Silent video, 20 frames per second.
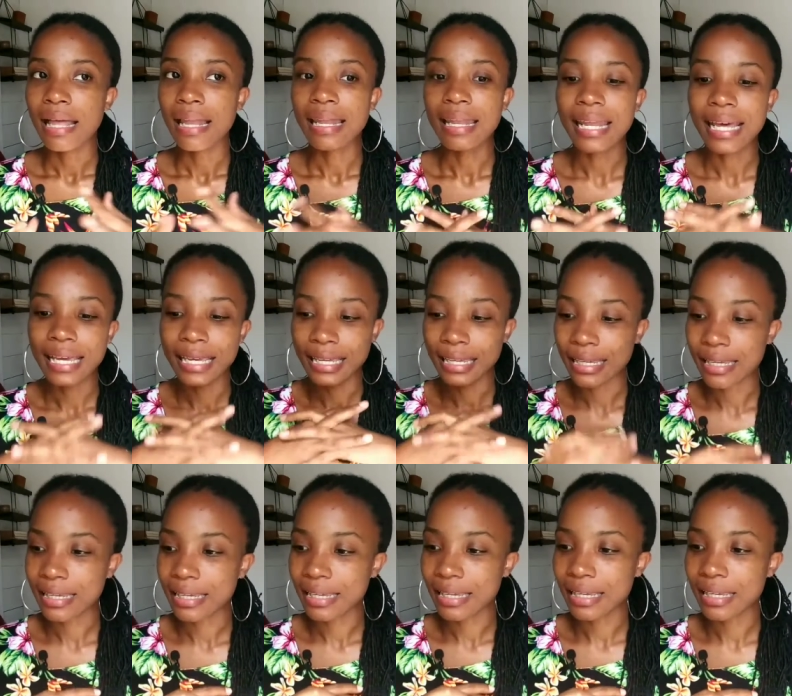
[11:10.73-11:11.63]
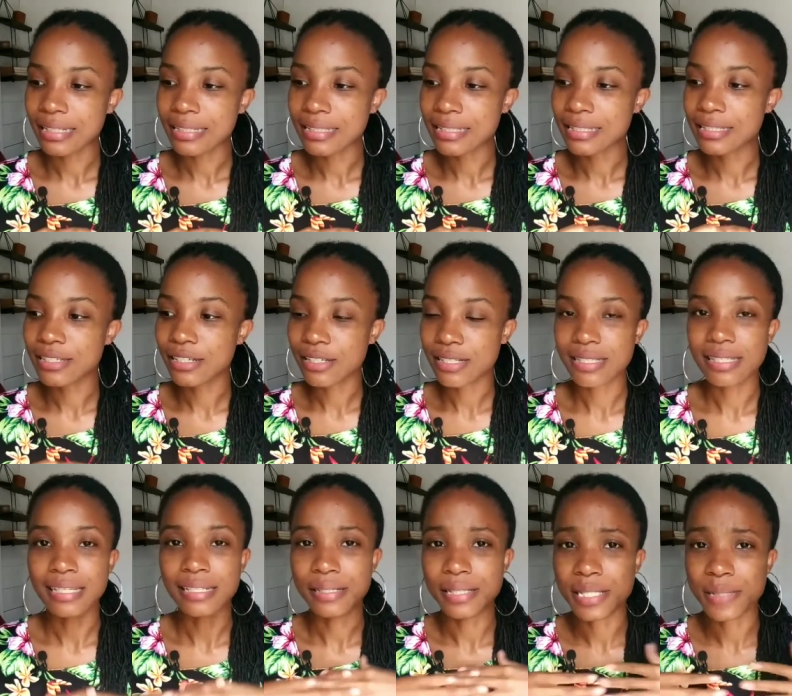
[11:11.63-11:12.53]
like, it
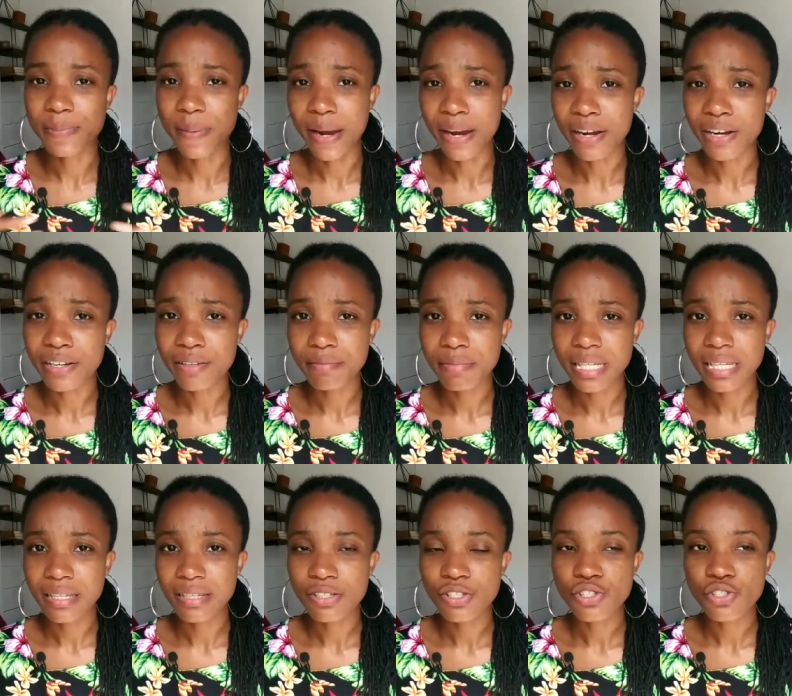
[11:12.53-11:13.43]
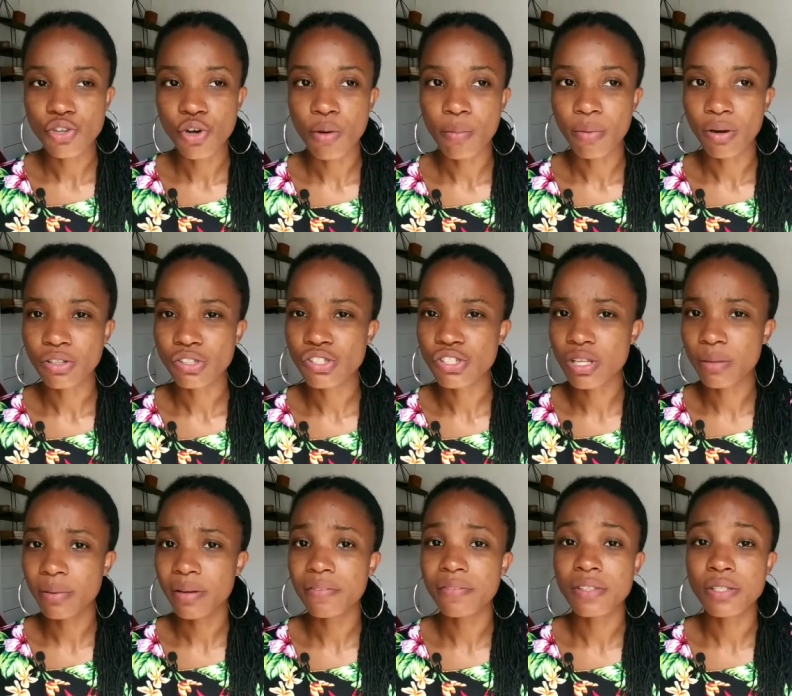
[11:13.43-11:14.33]
just inspired me so much.
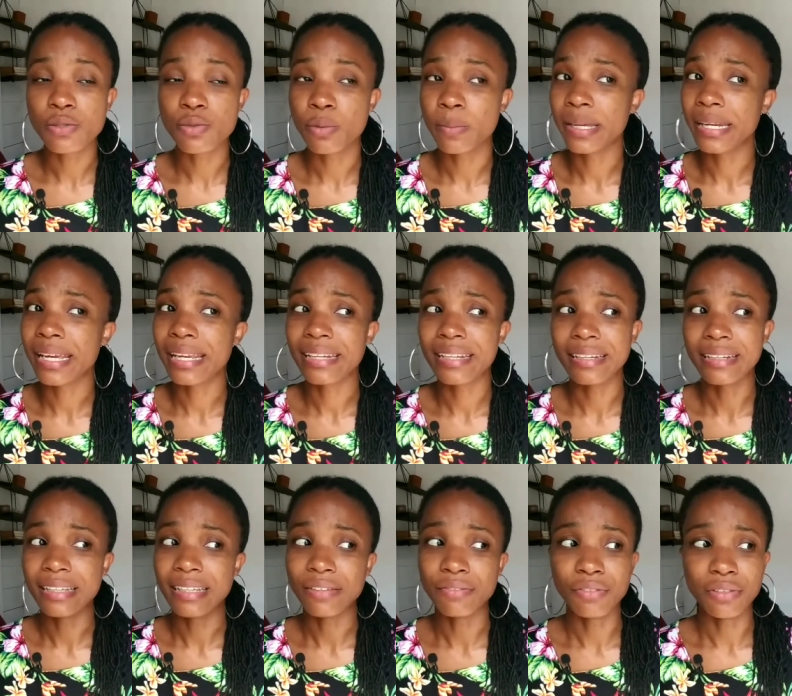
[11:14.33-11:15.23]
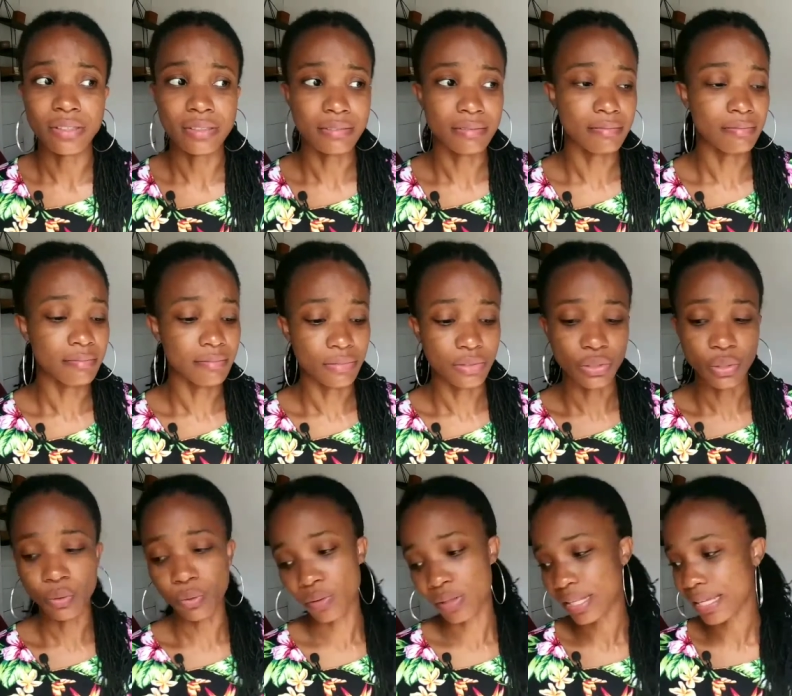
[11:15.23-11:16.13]
Some of these women I didn't even
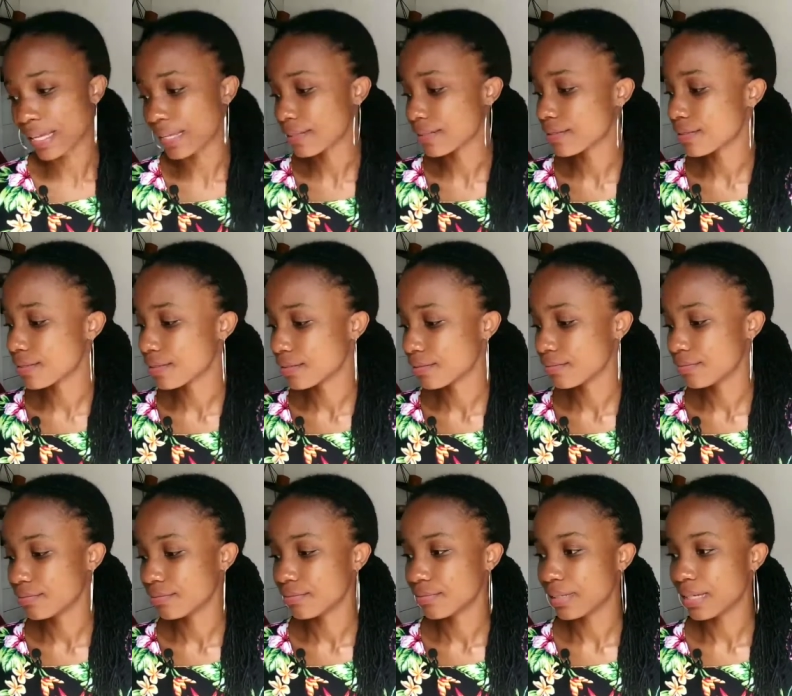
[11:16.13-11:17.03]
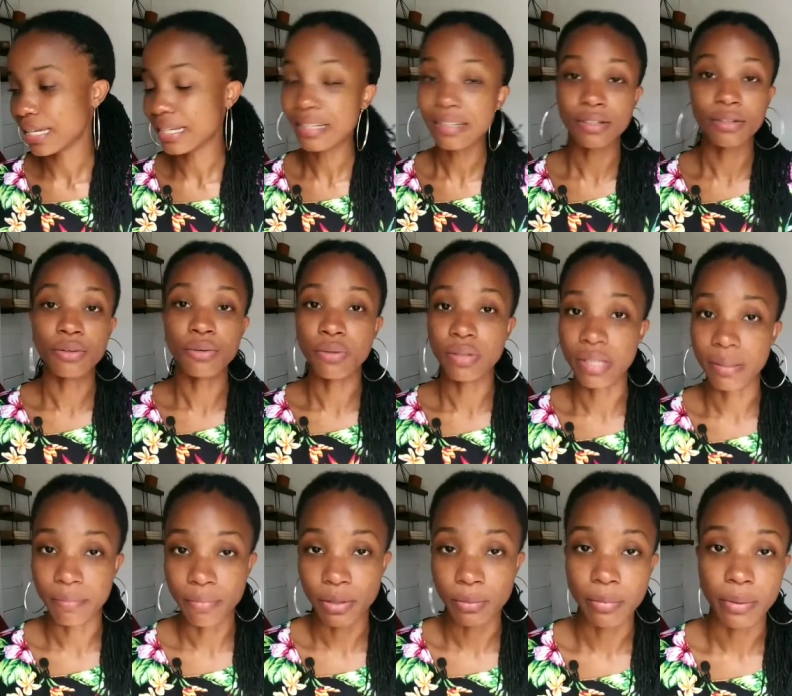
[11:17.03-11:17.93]
know that I didn't know
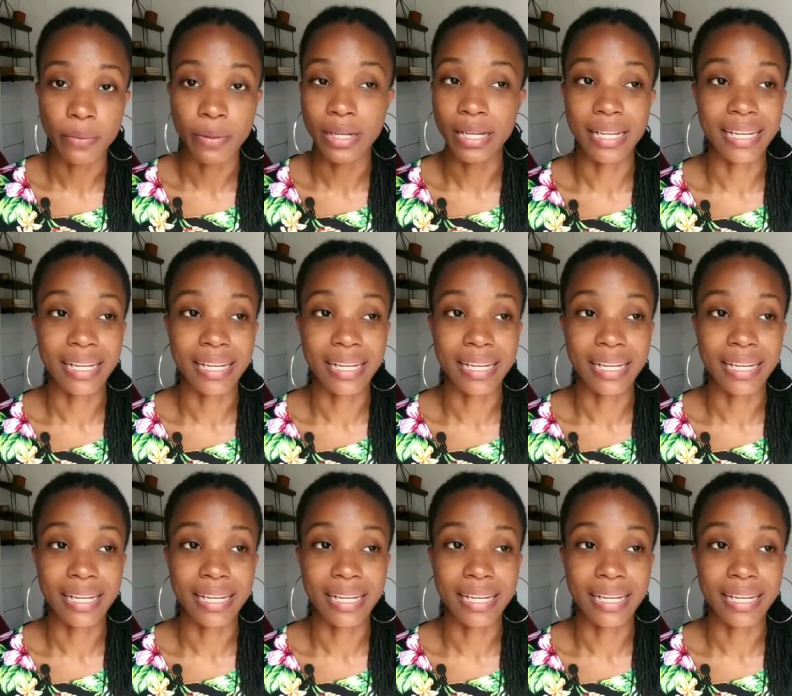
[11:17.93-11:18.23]
them number one